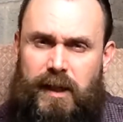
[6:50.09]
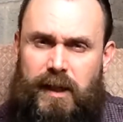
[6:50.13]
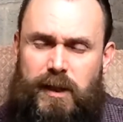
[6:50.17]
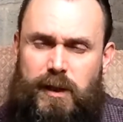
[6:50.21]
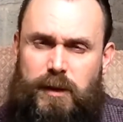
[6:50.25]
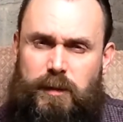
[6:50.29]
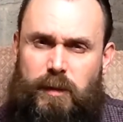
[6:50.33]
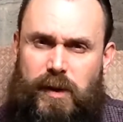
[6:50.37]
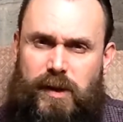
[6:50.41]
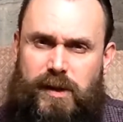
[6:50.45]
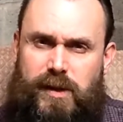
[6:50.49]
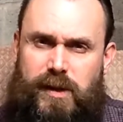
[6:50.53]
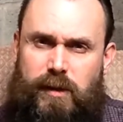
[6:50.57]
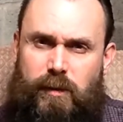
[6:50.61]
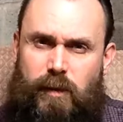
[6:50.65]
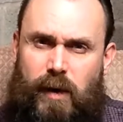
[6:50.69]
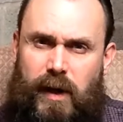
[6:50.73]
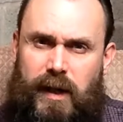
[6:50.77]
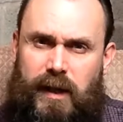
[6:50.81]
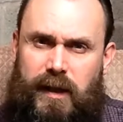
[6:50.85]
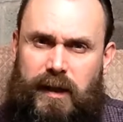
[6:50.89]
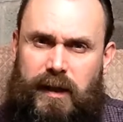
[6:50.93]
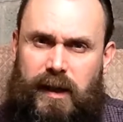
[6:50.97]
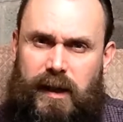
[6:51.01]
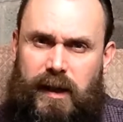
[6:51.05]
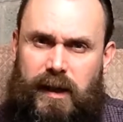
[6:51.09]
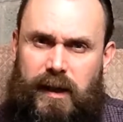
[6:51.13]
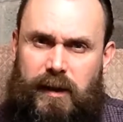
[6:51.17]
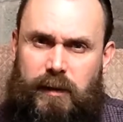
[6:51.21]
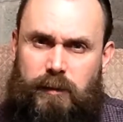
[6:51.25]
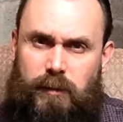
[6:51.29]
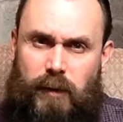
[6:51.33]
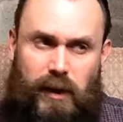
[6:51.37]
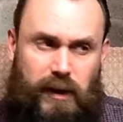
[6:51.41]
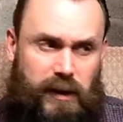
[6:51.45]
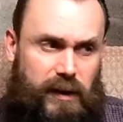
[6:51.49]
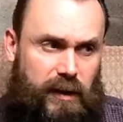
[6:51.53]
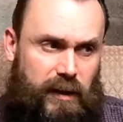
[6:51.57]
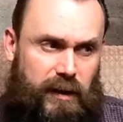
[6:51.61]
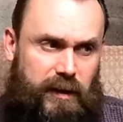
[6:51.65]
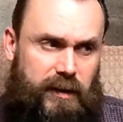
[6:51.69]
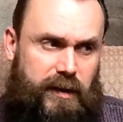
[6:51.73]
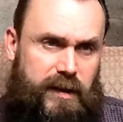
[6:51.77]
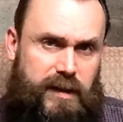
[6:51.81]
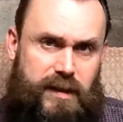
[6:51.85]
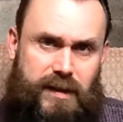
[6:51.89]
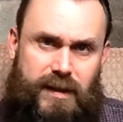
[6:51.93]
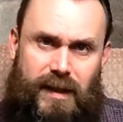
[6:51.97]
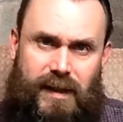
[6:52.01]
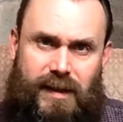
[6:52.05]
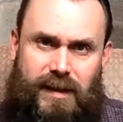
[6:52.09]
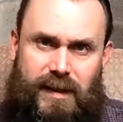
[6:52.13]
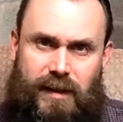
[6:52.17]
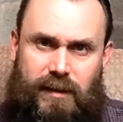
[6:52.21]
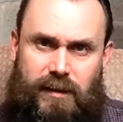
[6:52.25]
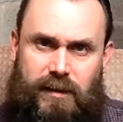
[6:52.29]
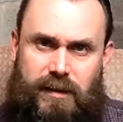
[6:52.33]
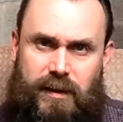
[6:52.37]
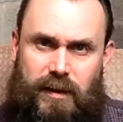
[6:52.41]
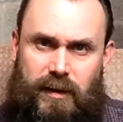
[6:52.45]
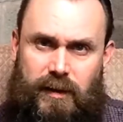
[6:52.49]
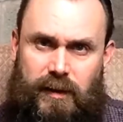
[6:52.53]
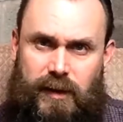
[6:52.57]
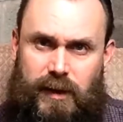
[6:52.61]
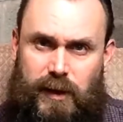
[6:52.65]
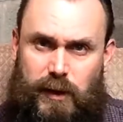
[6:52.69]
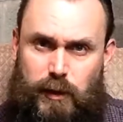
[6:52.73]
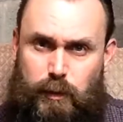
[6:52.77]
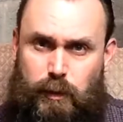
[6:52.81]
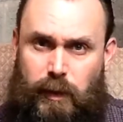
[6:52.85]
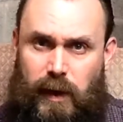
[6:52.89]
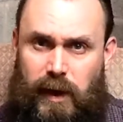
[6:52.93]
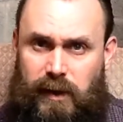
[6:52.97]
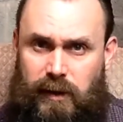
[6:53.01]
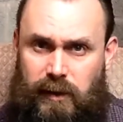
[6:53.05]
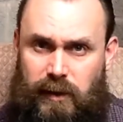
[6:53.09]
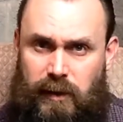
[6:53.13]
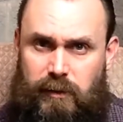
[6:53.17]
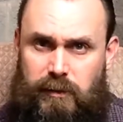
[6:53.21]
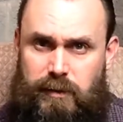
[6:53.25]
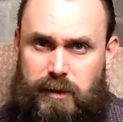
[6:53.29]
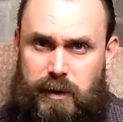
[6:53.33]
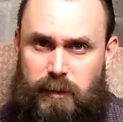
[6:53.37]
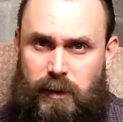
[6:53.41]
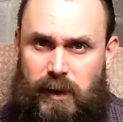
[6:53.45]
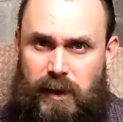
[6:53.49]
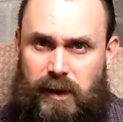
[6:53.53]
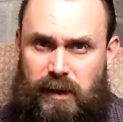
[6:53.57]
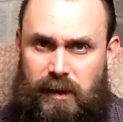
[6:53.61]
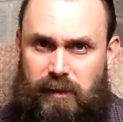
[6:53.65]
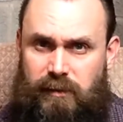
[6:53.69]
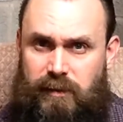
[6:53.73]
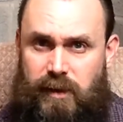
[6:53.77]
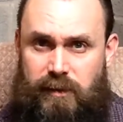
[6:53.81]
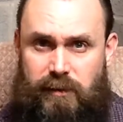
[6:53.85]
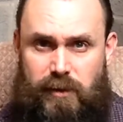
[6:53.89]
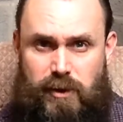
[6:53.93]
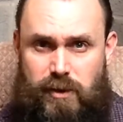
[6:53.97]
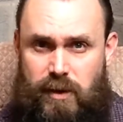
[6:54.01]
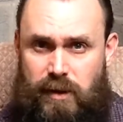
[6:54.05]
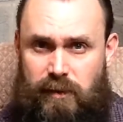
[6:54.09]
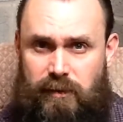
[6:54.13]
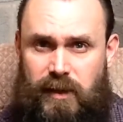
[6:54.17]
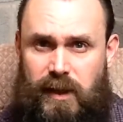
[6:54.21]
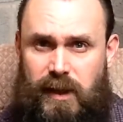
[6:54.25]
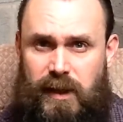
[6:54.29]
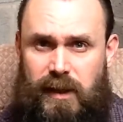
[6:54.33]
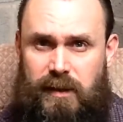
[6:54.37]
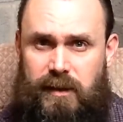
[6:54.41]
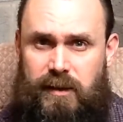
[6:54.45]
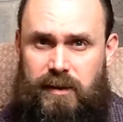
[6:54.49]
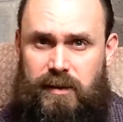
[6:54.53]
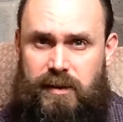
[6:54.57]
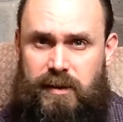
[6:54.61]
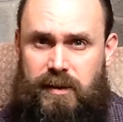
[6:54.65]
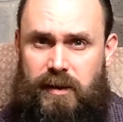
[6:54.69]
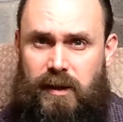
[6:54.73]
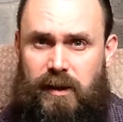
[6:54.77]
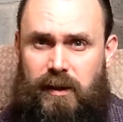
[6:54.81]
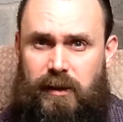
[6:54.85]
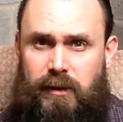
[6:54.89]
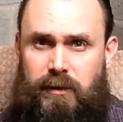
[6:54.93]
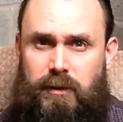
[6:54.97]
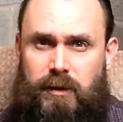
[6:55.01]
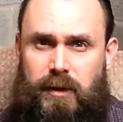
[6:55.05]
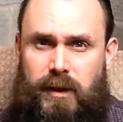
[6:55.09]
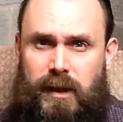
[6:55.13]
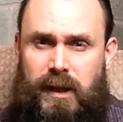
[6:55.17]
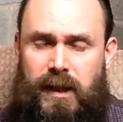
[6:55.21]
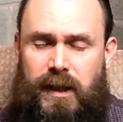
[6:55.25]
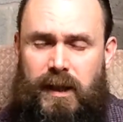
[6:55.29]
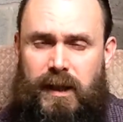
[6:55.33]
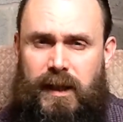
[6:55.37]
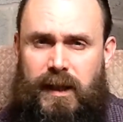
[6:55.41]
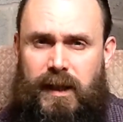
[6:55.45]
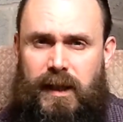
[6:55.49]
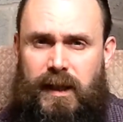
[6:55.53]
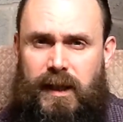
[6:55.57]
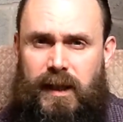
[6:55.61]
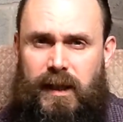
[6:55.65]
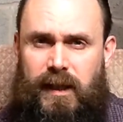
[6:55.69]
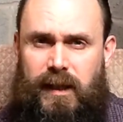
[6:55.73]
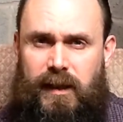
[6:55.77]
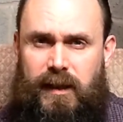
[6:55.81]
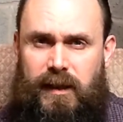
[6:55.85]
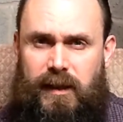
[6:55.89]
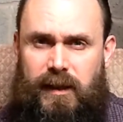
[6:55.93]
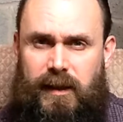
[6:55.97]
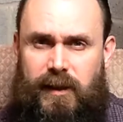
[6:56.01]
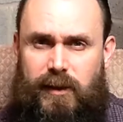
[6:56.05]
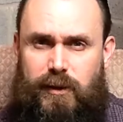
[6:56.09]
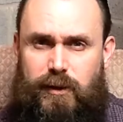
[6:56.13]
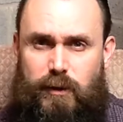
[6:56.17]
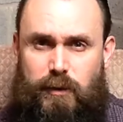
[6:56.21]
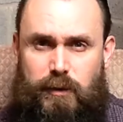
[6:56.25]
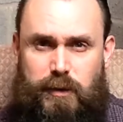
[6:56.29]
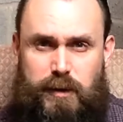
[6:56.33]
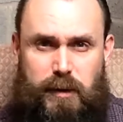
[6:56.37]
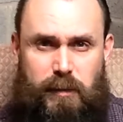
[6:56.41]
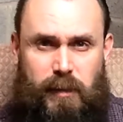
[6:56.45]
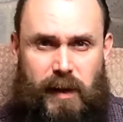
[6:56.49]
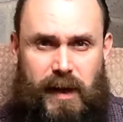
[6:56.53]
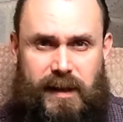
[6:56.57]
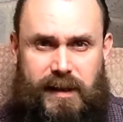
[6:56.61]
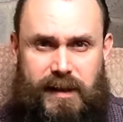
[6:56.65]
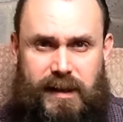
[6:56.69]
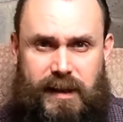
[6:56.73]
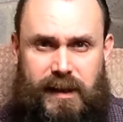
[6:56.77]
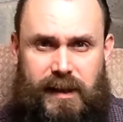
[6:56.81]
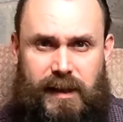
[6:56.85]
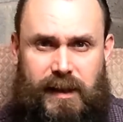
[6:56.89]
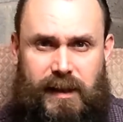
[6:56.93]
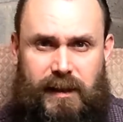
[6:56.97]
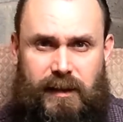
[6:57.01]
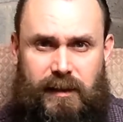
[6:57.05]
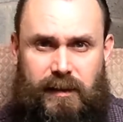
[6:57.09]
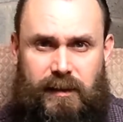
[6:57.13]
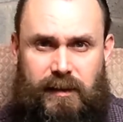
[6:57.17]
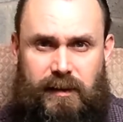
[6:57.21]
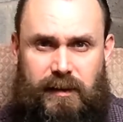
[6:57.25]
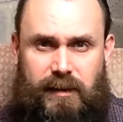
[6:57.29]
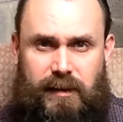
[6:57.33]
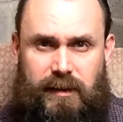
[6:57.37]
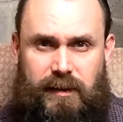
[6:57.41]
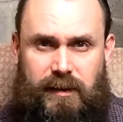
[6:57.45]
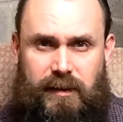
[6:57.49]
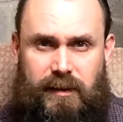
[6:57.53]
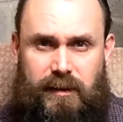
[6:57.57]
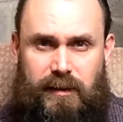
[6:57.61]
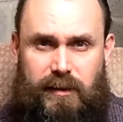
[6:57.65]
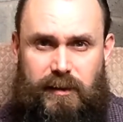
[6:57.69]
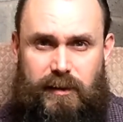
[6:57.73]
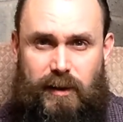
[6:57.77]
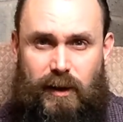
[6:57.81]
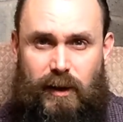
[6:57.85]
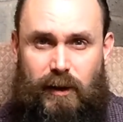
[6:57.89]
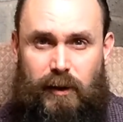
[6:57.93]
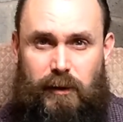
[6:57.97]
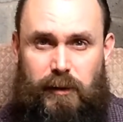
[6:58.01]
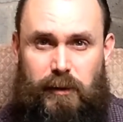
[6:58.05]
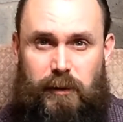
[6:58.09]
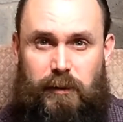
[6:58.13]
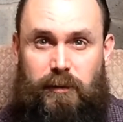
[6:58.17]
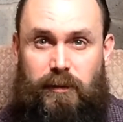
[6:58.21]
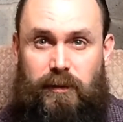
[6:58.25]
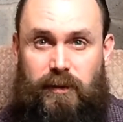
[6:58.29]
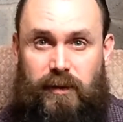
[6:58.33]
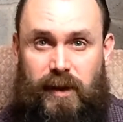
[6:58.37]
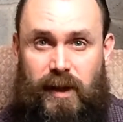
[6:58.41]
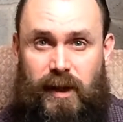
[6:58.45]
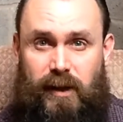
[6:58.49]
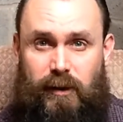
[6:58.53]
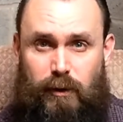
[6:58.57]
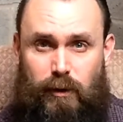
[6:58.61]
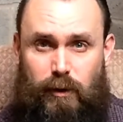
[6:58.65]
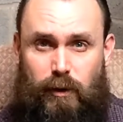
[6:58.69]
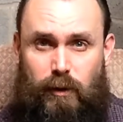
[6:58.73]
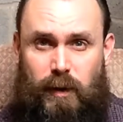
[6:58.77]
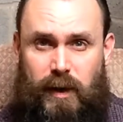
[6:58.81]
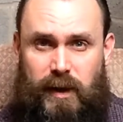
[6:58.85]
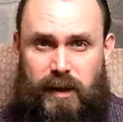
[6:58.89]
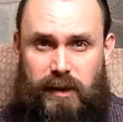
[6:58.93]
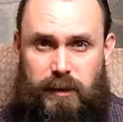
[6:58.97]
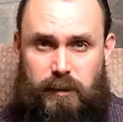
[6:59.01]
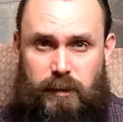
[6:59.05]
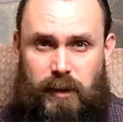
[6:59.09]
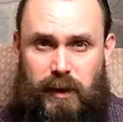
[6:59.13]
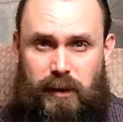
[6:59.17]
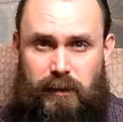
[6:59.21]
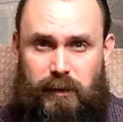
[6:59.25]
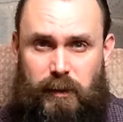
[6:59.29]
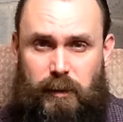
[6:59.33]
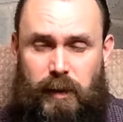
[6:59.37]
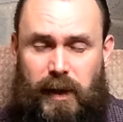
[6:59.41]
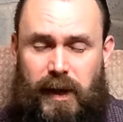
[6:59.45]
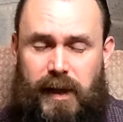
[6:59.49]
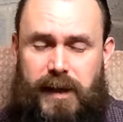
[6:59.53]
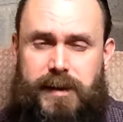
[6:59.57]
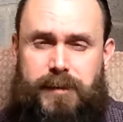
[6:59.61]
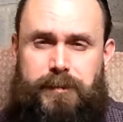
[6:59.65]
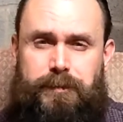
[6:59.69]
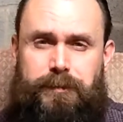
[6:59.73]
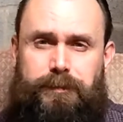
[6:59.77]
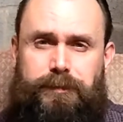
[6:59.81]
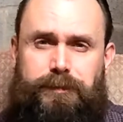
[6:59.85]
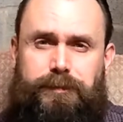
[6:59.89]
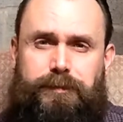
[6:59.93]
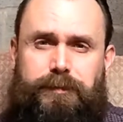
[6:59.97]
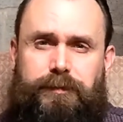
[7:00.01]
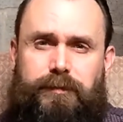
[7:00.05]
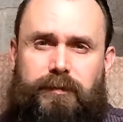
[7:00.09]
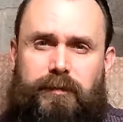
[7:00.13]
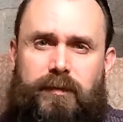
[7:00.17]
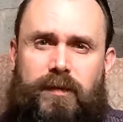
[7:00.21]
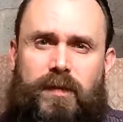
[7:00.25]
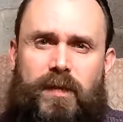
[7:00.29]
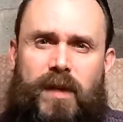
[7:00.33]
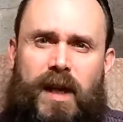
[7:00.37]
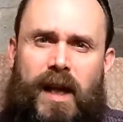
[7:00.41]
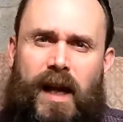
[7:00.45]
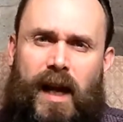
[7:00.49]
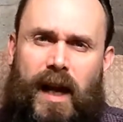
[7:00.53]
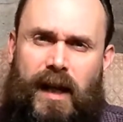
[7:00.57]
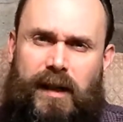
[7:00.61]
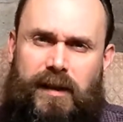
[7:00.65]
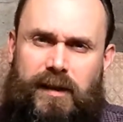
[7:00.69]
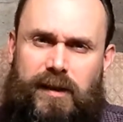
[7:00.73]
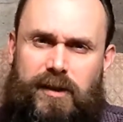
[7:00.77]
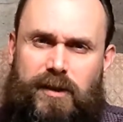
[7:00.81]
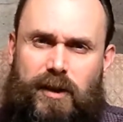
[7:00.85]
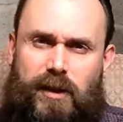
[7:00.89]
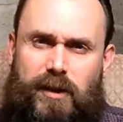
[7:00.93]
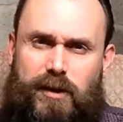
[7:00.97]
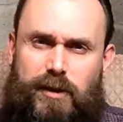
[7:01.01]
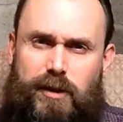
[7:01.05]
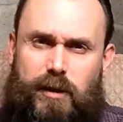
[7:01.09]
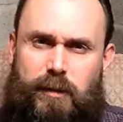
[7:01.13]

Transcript: Especially when my car that's sat outside, it's brand new to me, I've never driven it in the snow, it's automatic, so they're always a bit of a pain. And it's on